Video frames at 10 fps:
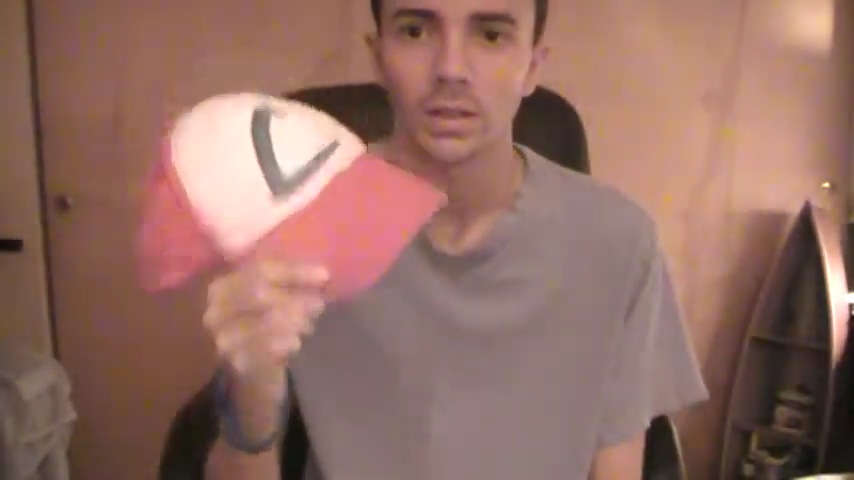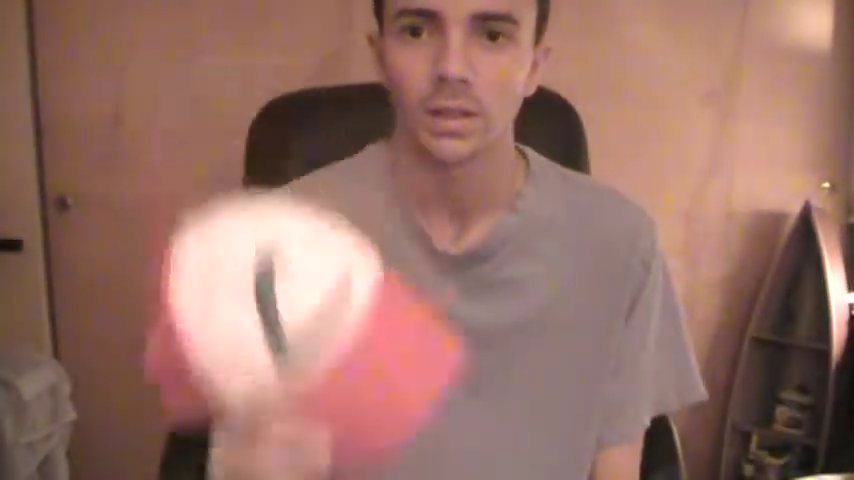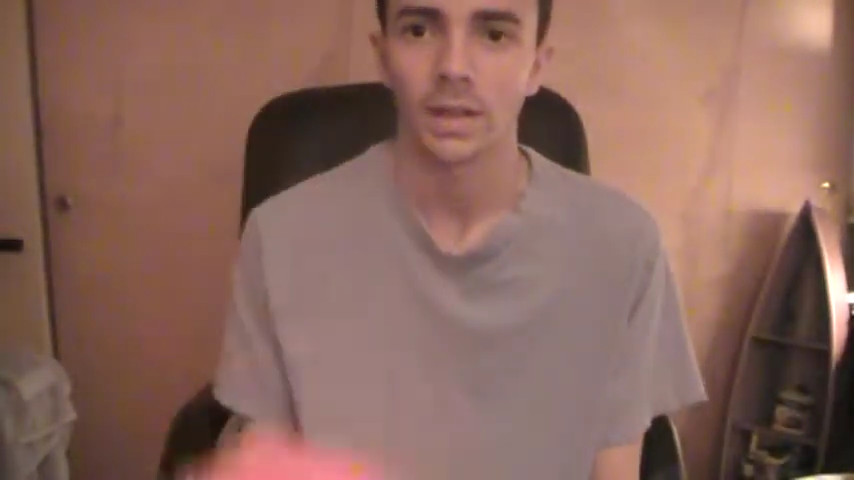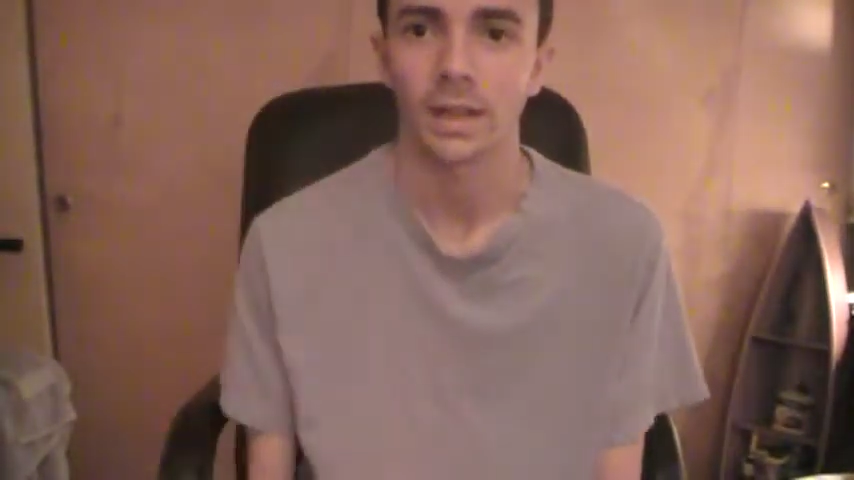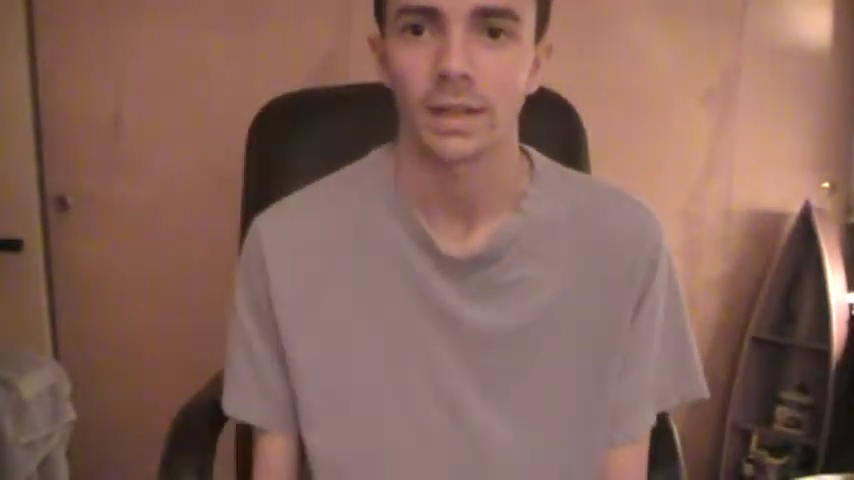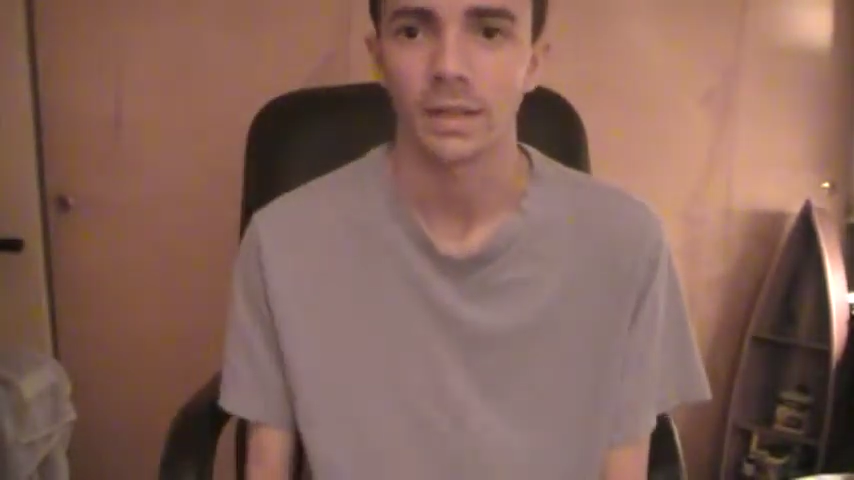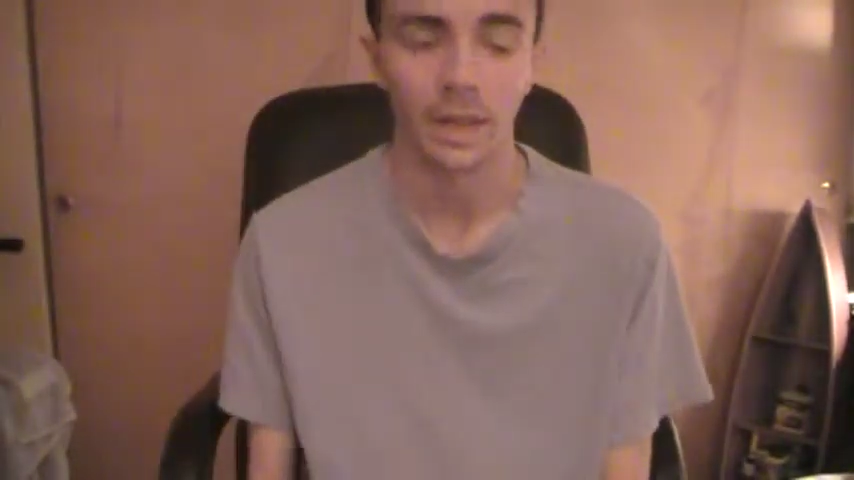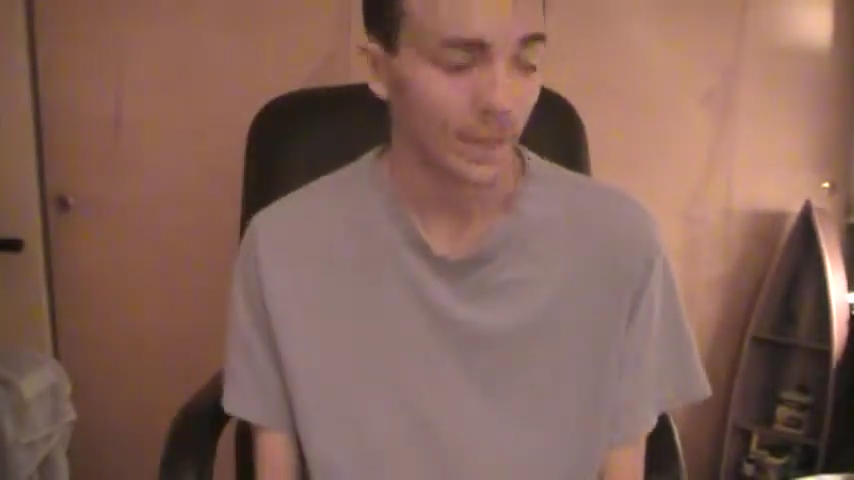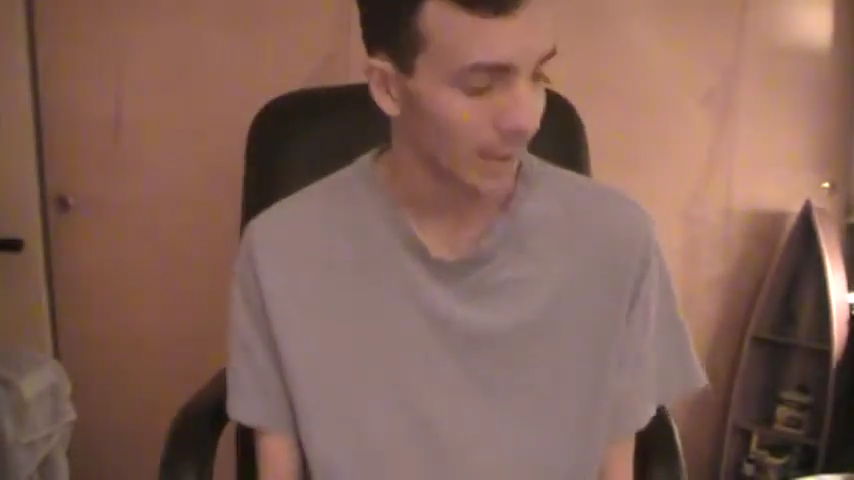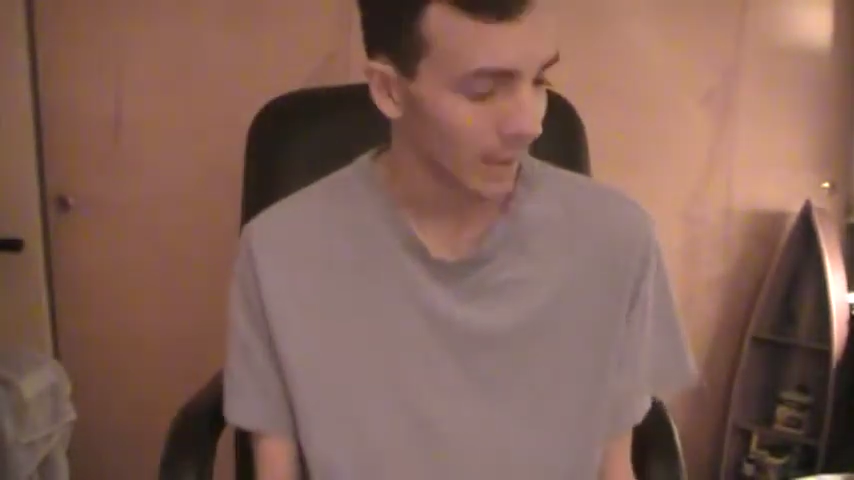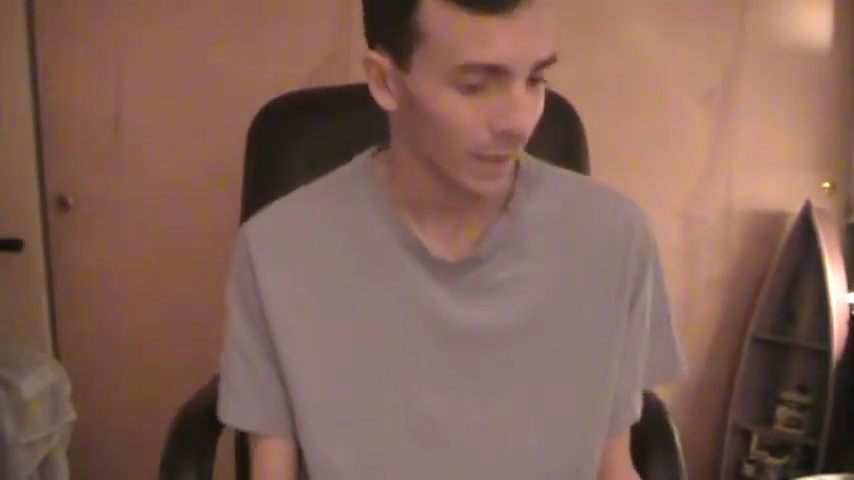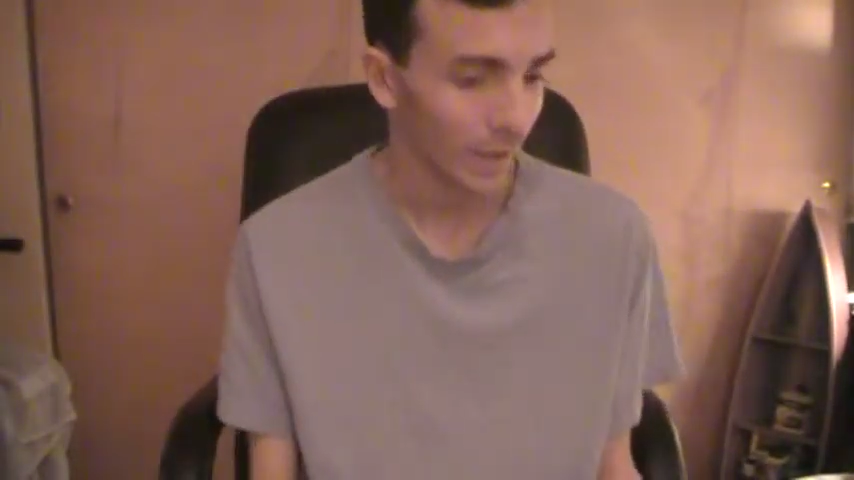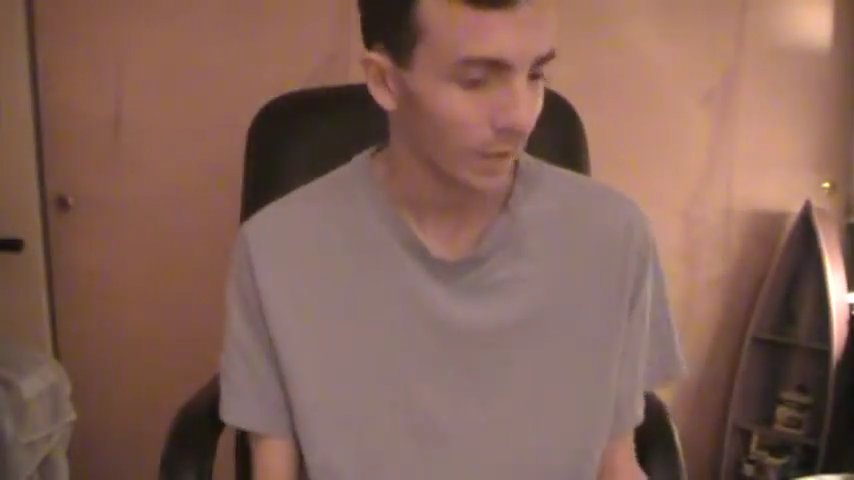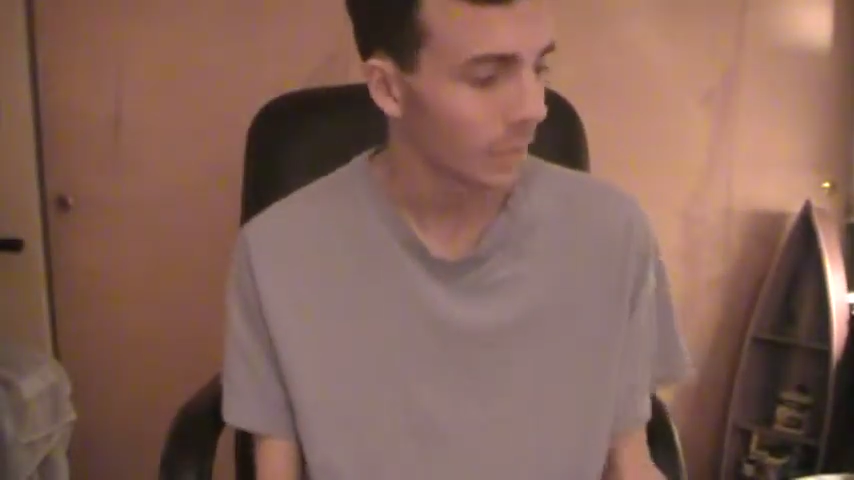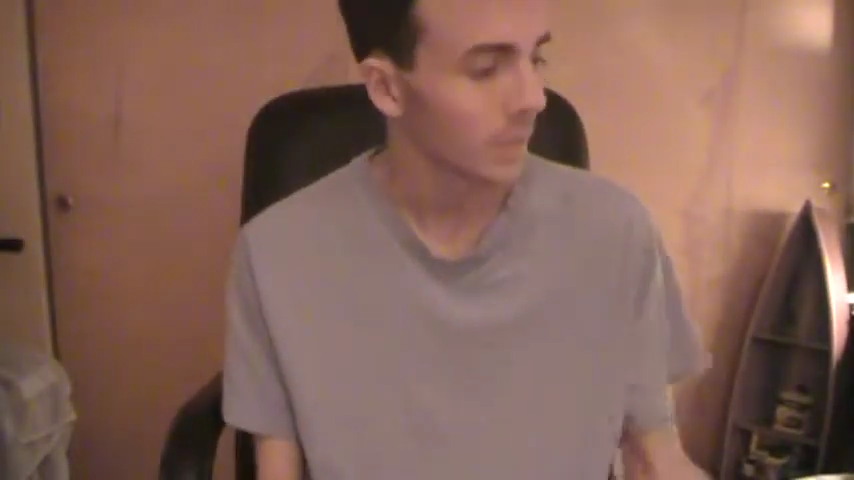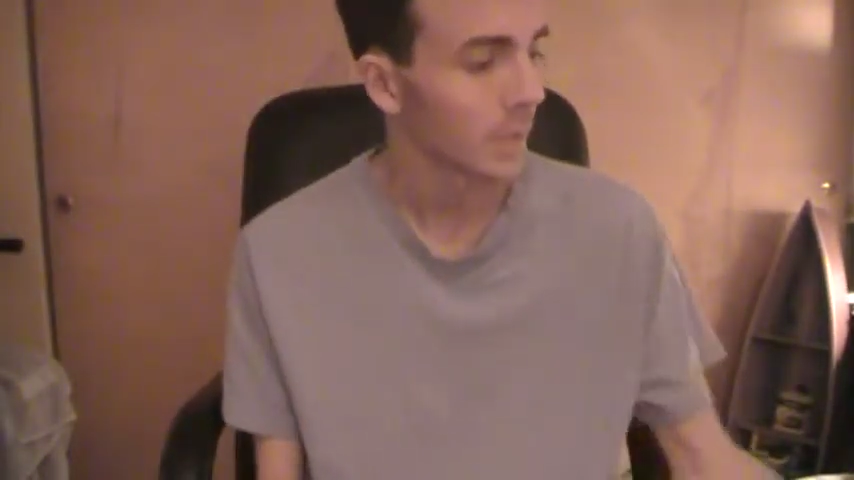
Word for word: I got that, and I got an outfit